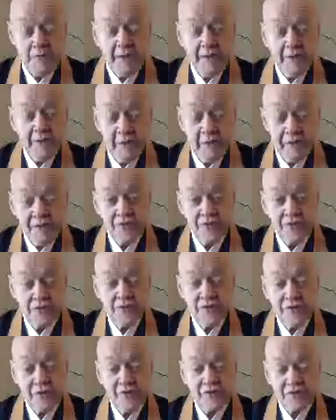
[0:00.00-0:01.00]
have
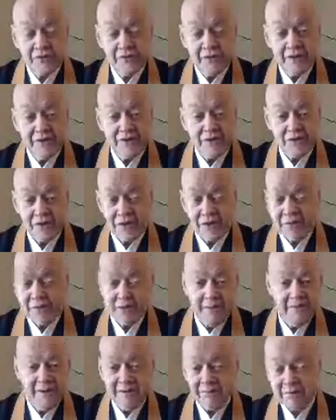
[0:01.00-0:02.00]
understood this nature and
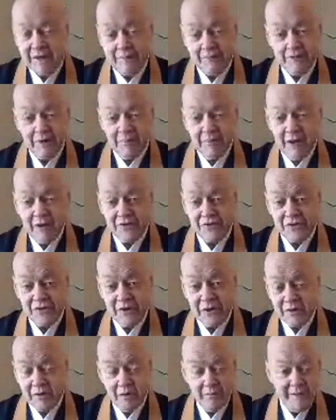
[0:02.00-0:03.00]
maybe kept their mouth
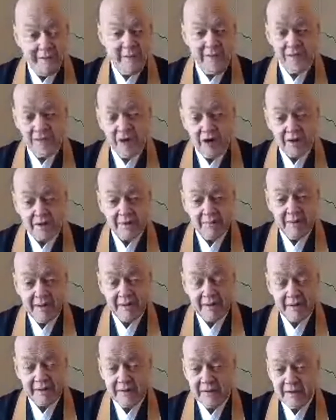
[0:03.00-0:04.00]
shut or maybe talked
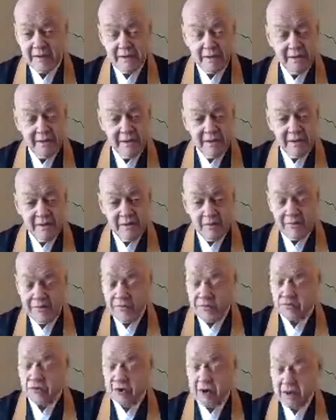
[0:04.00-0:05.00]
about it. The
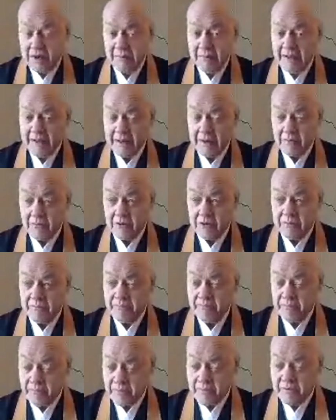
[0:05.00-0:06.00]
ones who talked about it would